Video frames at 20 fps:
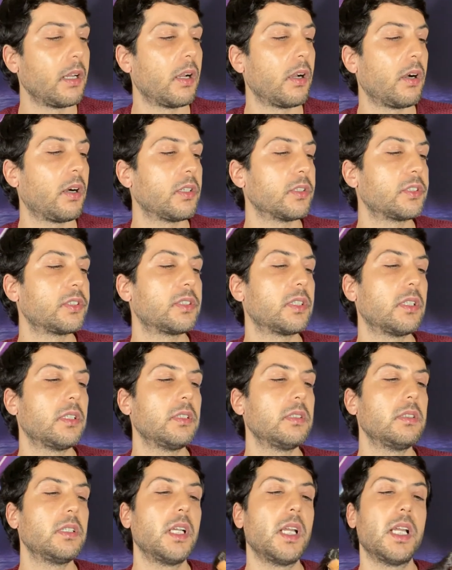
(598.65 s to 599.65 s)

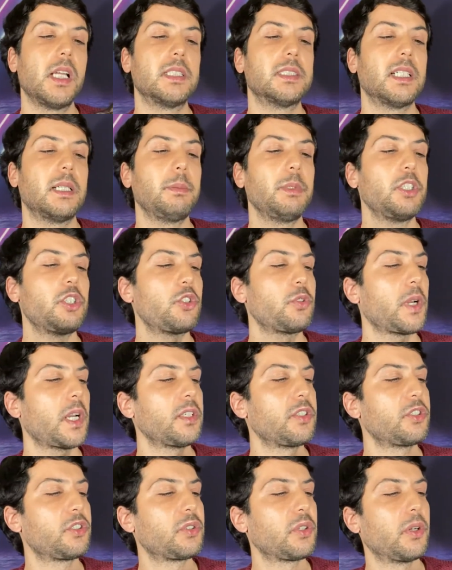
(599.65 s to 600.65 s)
also. Let me try
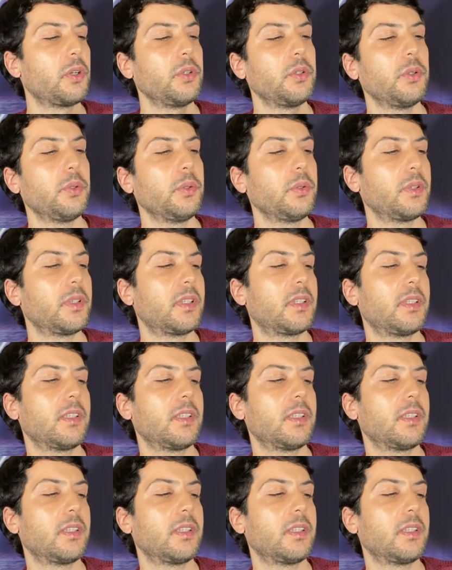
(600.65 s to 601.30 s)
to show you.